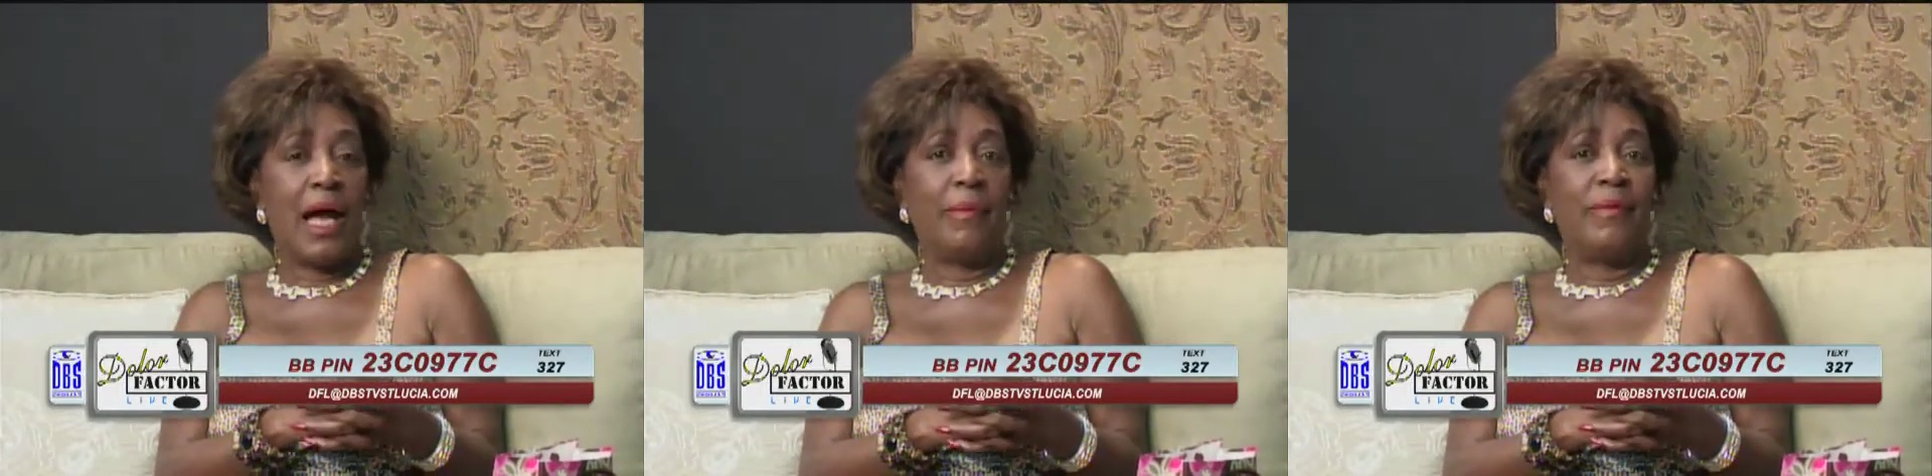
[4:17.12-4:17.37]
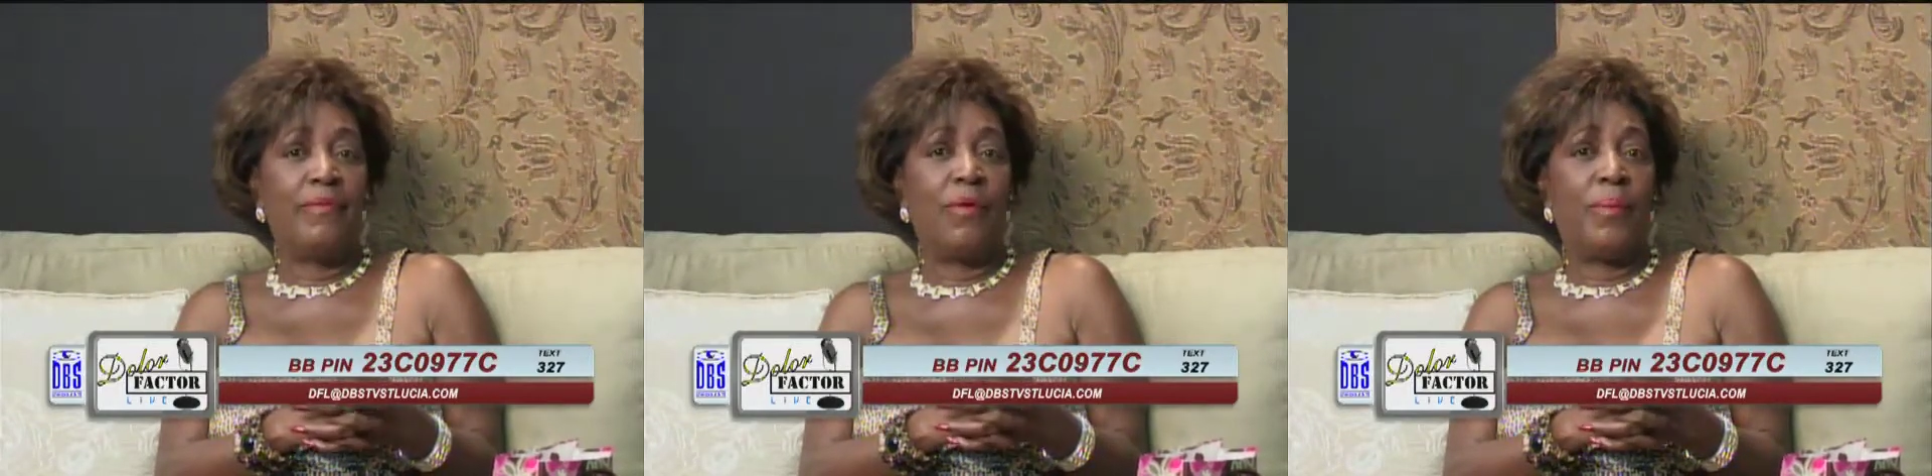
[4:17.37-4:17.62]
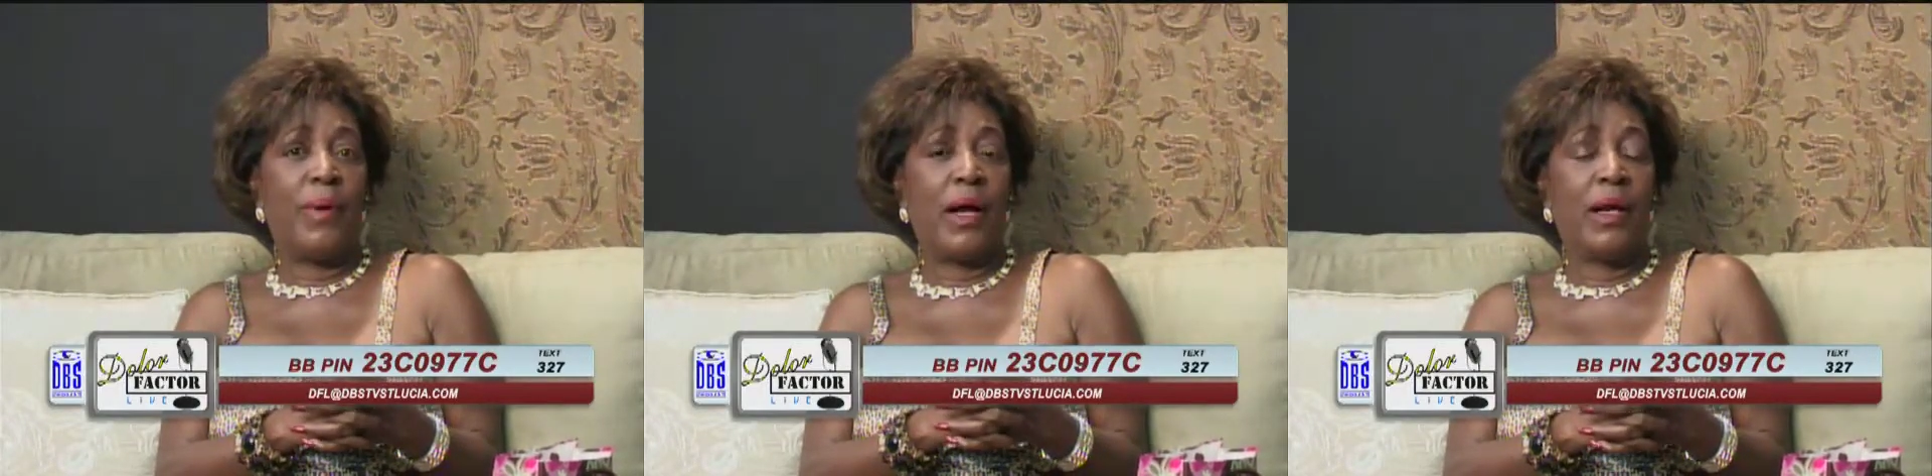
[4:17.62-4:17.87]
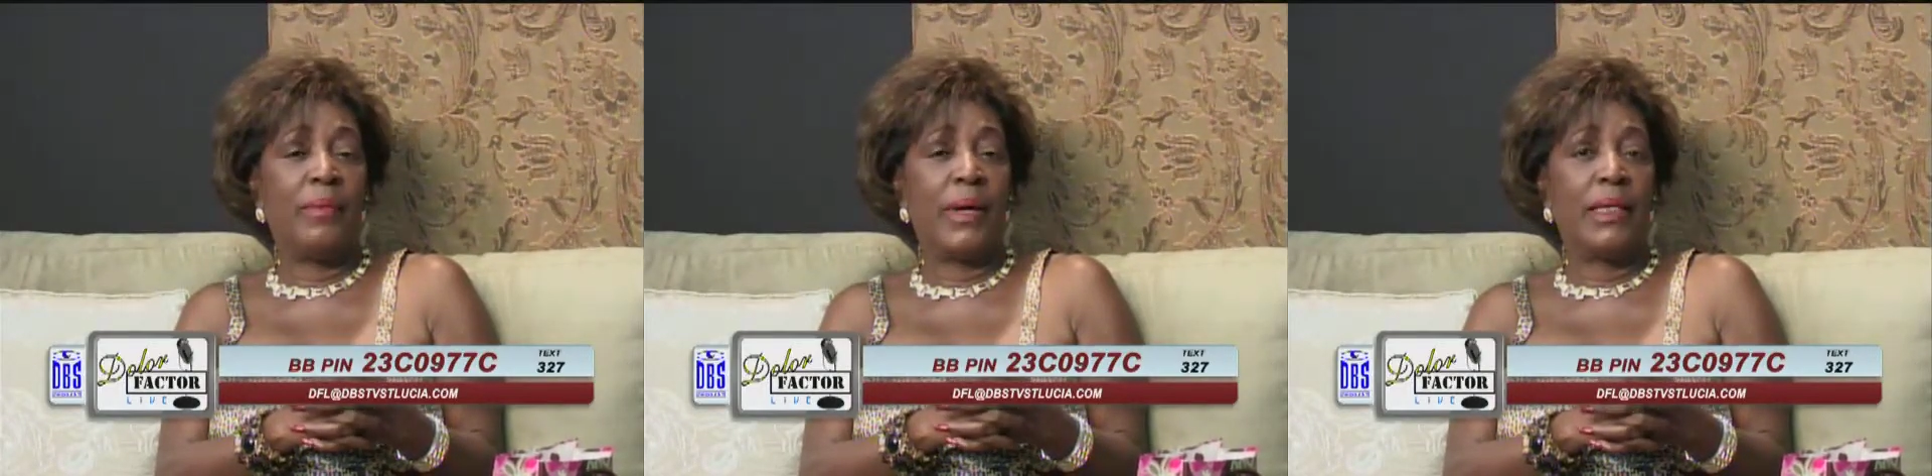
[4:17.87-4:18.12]
before
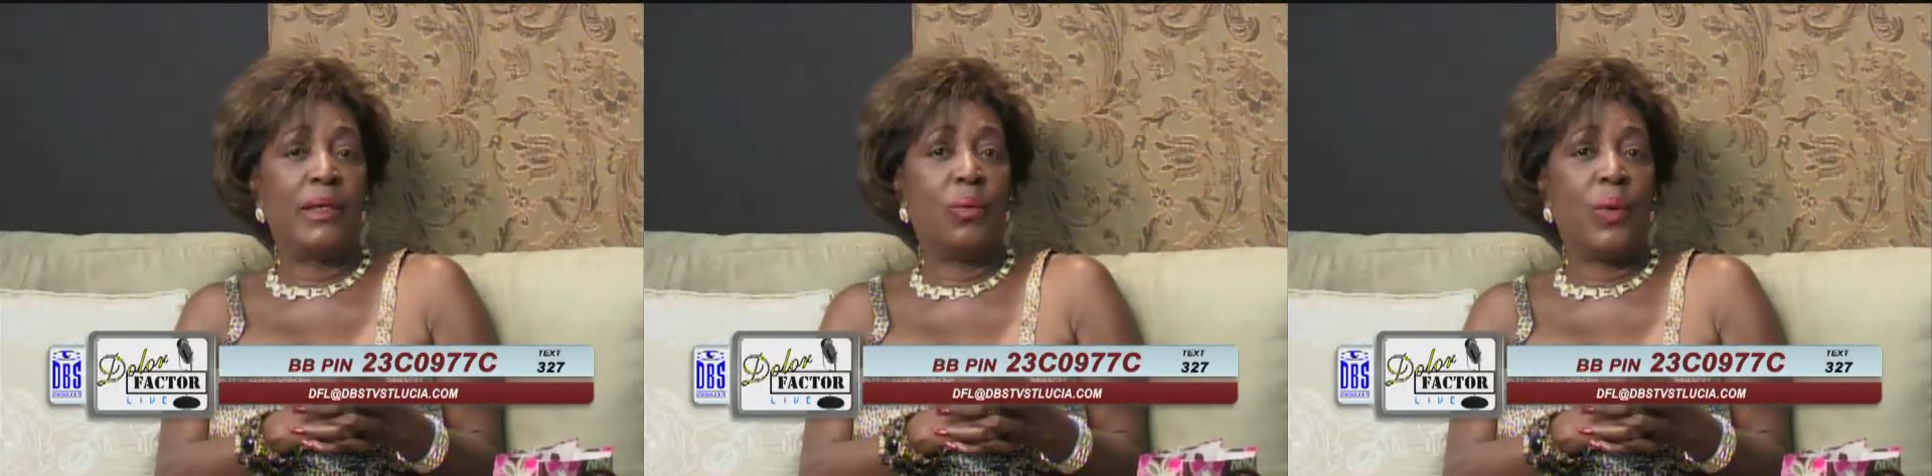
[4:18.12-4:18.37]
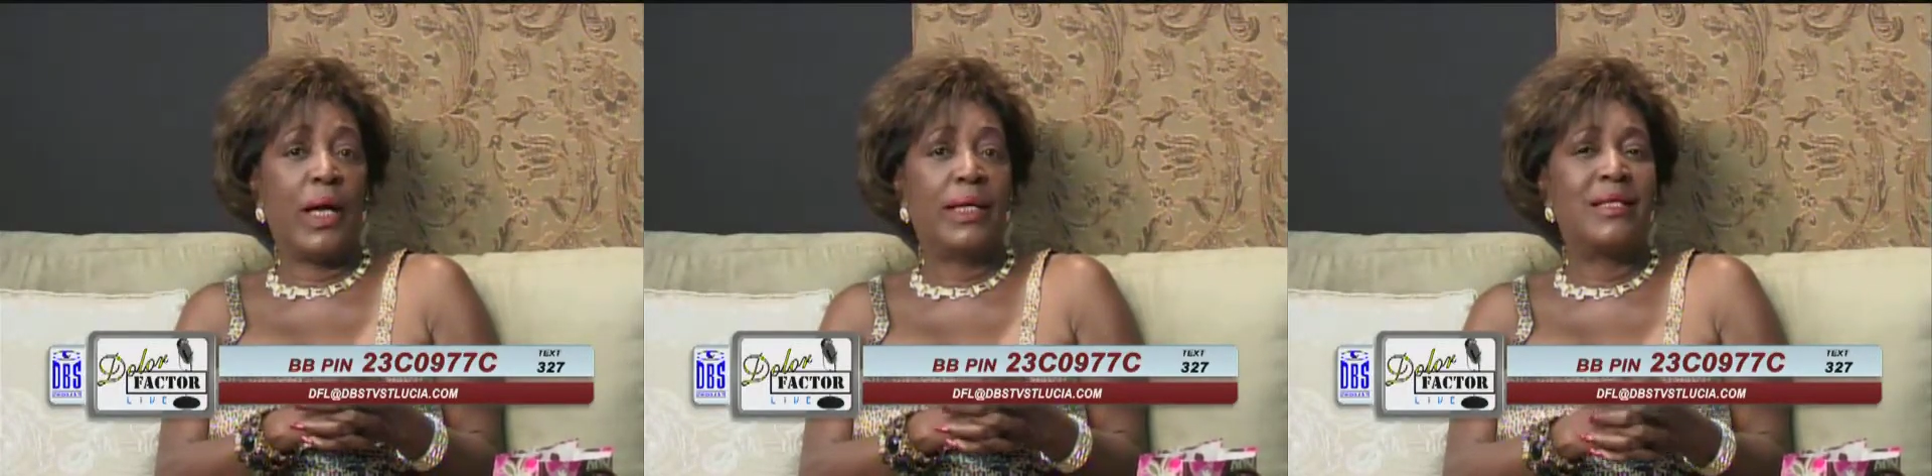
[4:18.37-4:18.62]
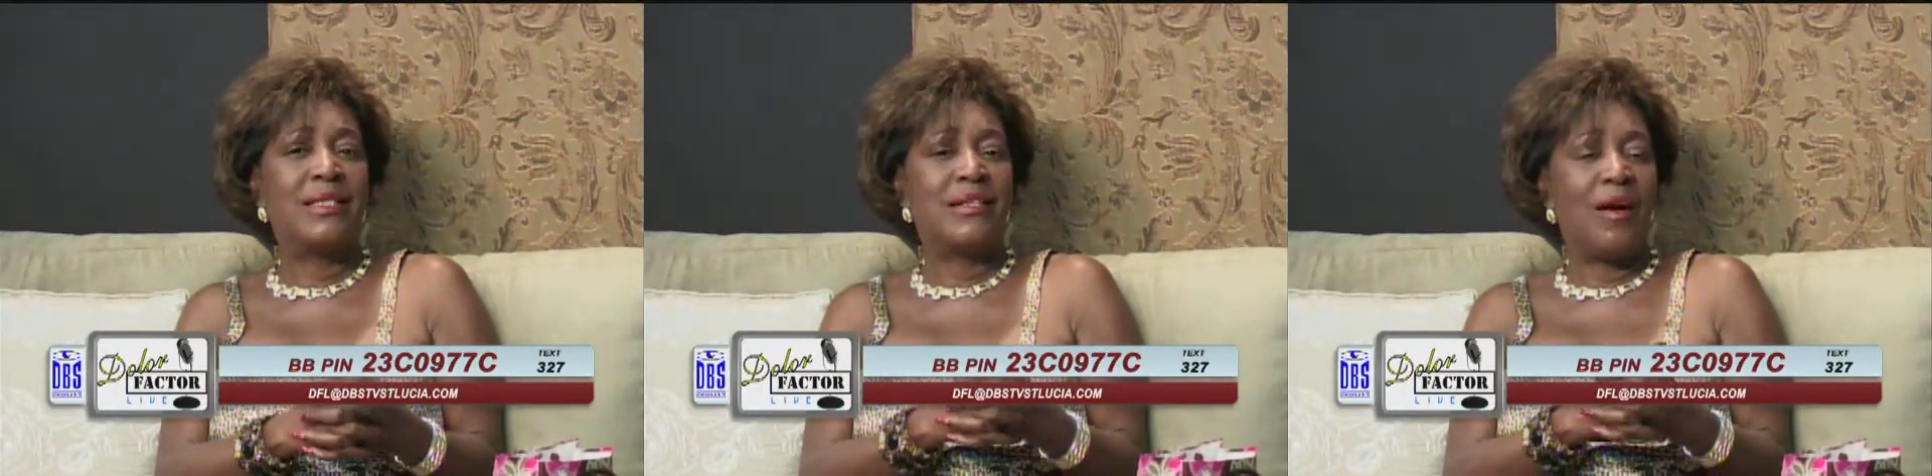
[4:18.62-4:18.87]
Parliament where the